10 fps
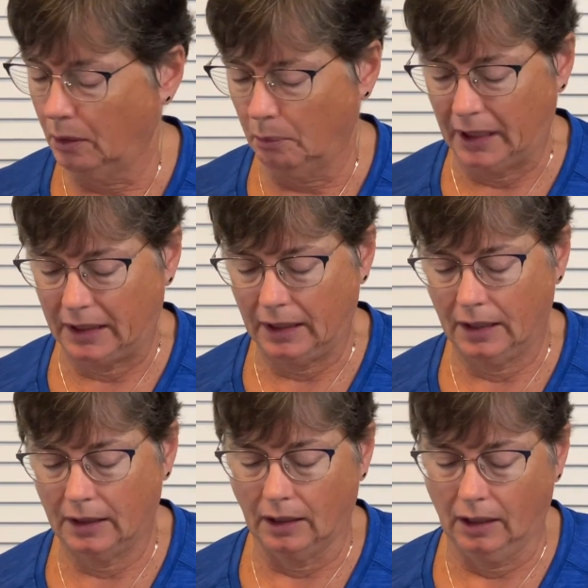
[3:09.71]
But
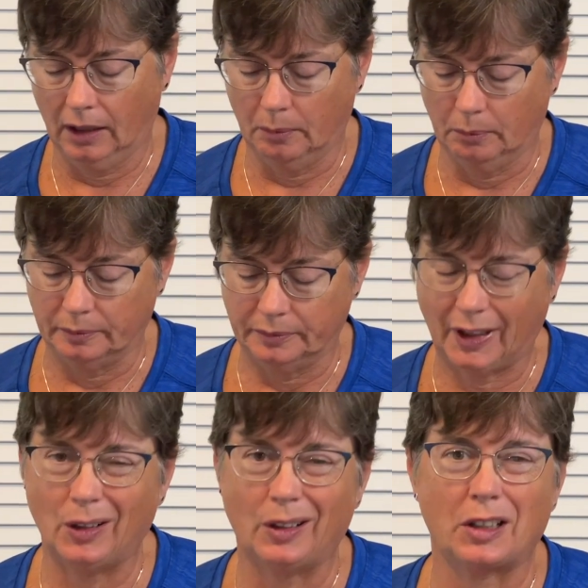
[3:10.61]
then,
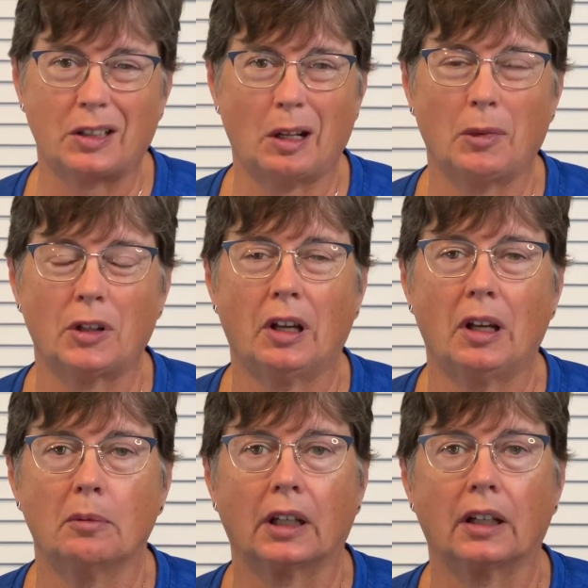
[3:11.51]
you know, it's
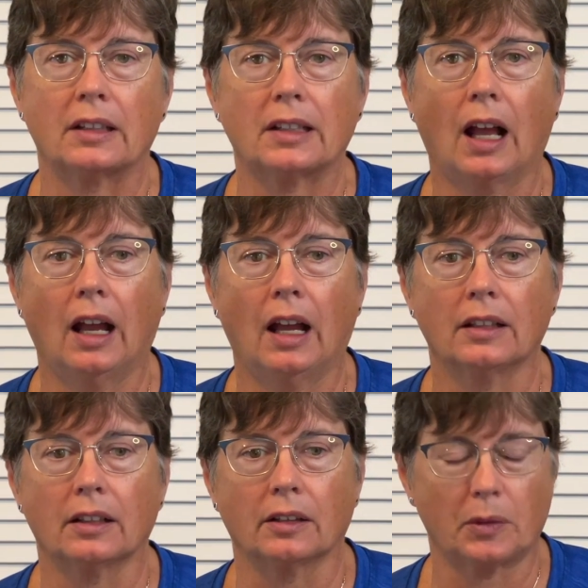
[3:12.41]
summertime, it gets hot
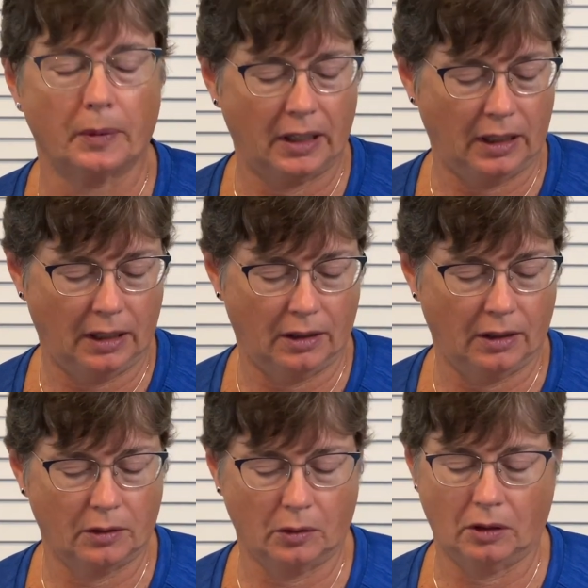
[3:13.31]
and sweaty.
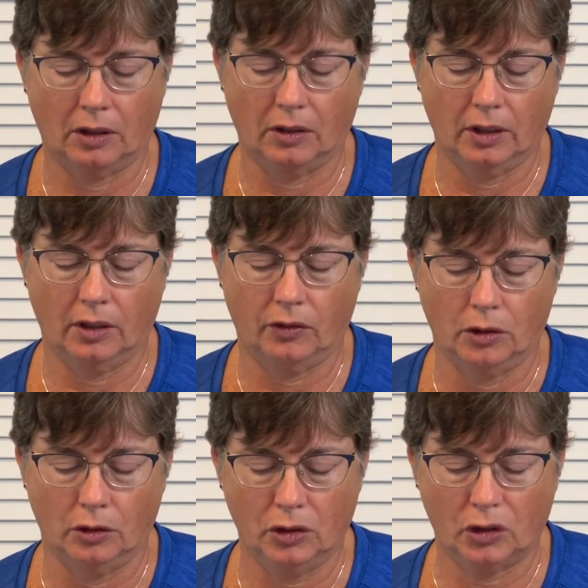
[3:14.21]
If you
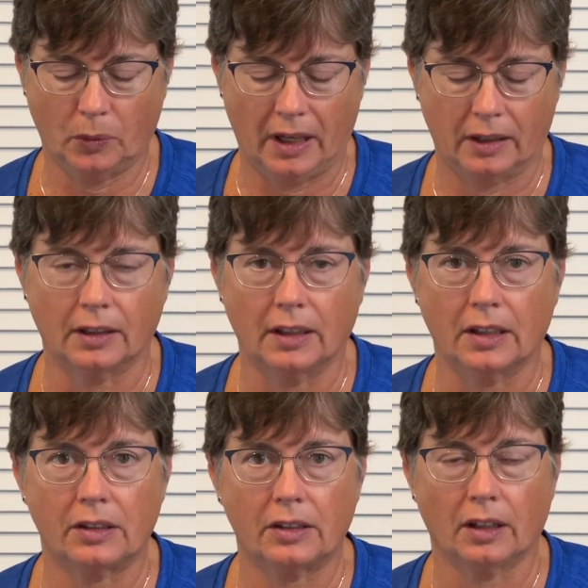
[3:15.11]
do sweat in
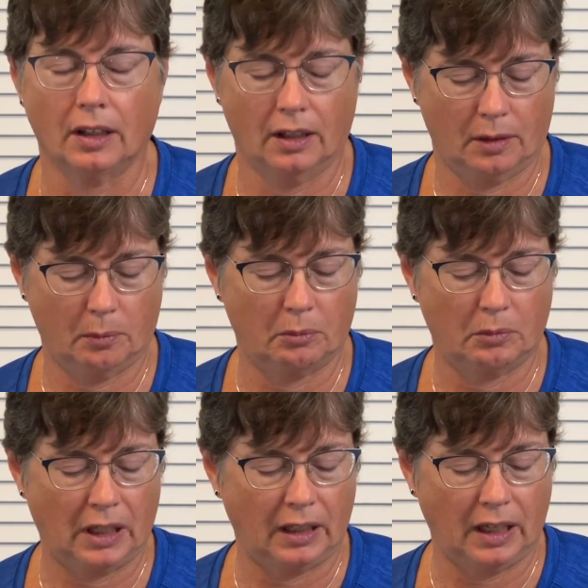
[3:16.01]
this,
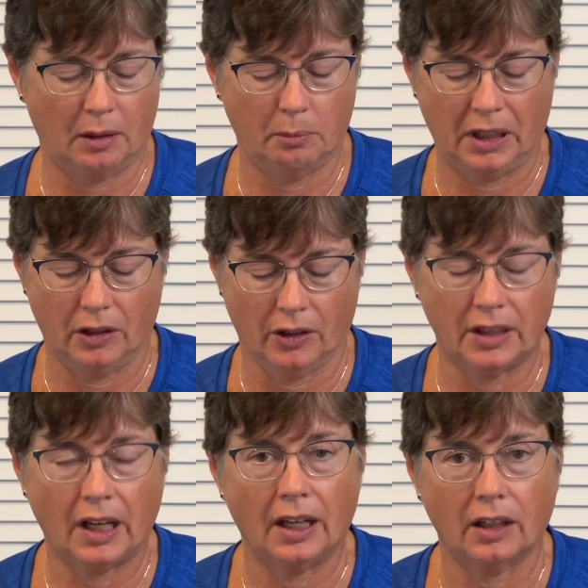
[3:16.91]
it can be
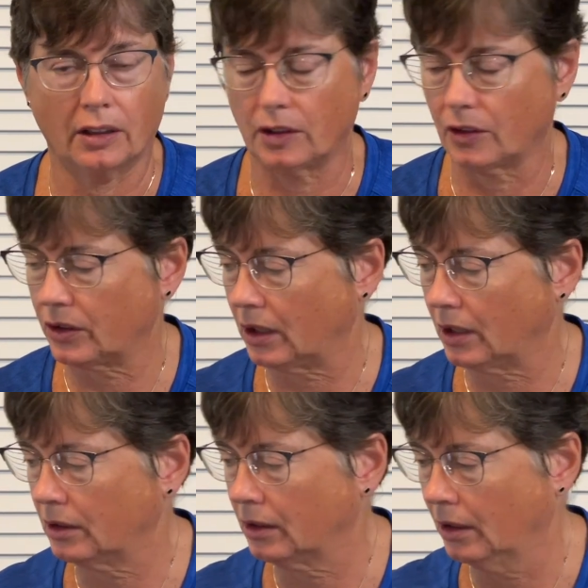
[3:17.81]
irritating on your
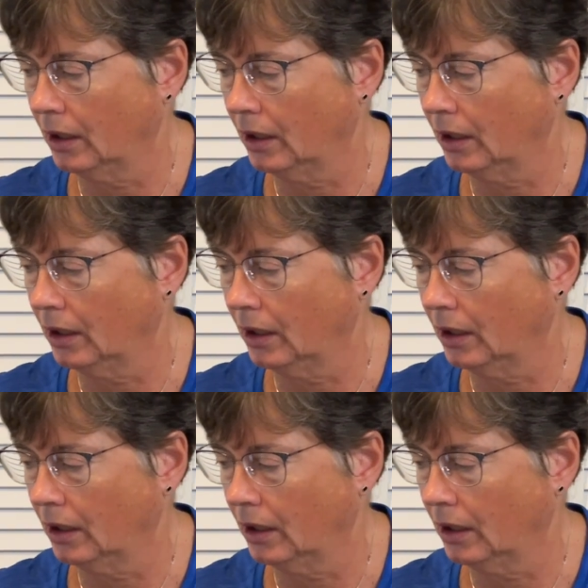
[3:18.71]
skin.